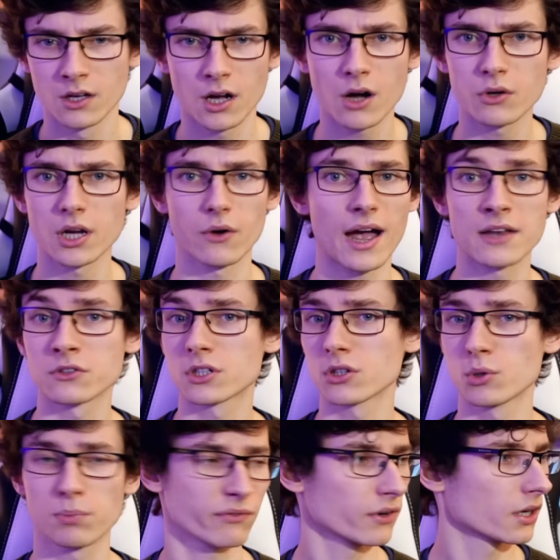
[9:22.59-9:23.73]
Oh no, and do
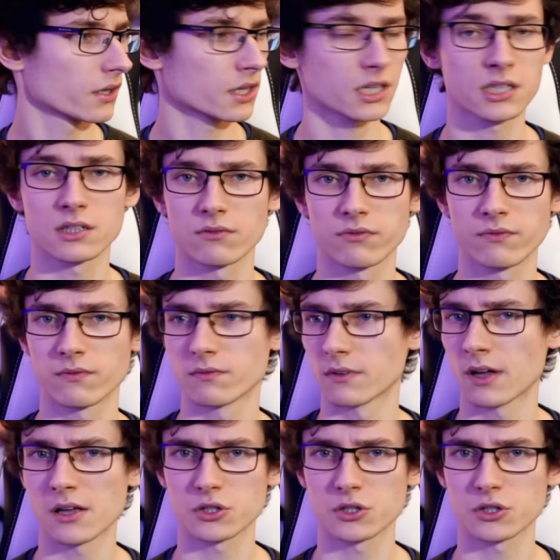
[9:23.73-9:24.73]
you prefer this uh,